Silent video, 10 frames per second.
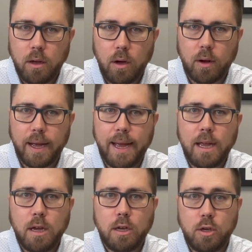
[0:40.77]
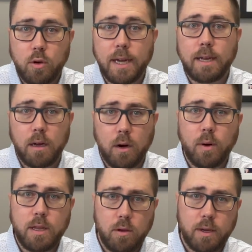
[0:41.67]
Okay. You could go
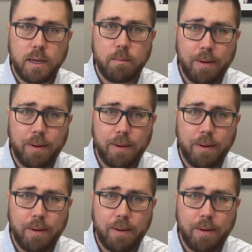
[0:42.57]
and you could